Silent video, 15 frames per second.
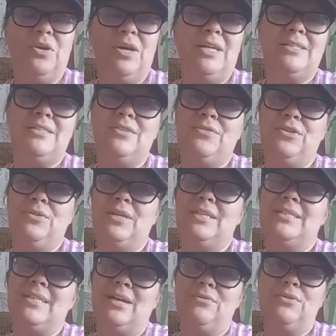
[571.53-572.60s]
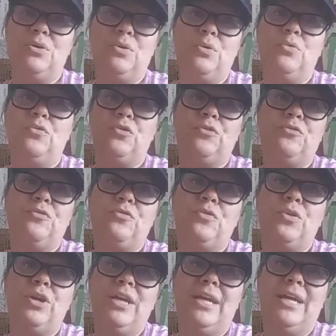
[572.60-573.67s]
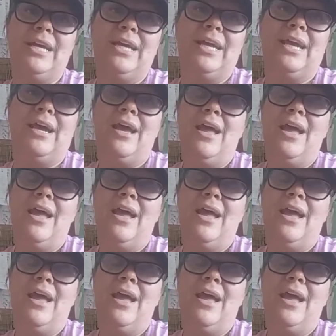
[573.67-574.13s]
has stuff you can download for free,